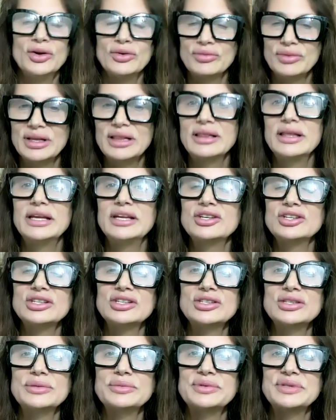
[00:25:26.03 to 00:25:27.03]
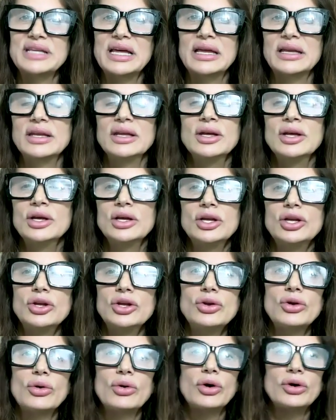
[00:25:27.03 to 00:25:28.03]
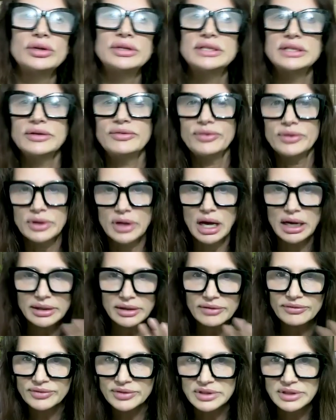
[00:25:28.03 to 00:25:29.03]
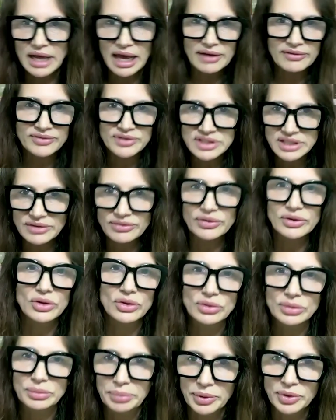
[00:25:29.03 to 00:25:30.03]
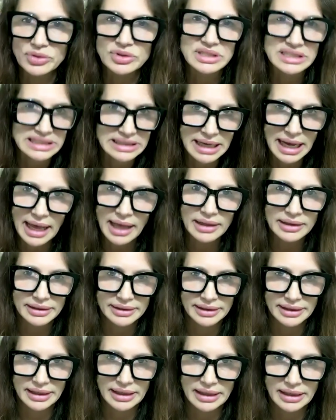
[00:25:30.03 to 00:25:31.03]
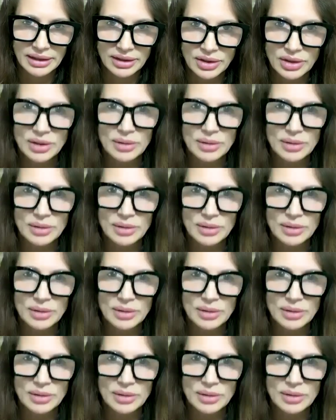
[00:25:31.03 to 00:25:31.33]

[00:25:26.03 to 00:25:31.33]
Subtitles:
relationships that, are difficult, kind of have difficult personality,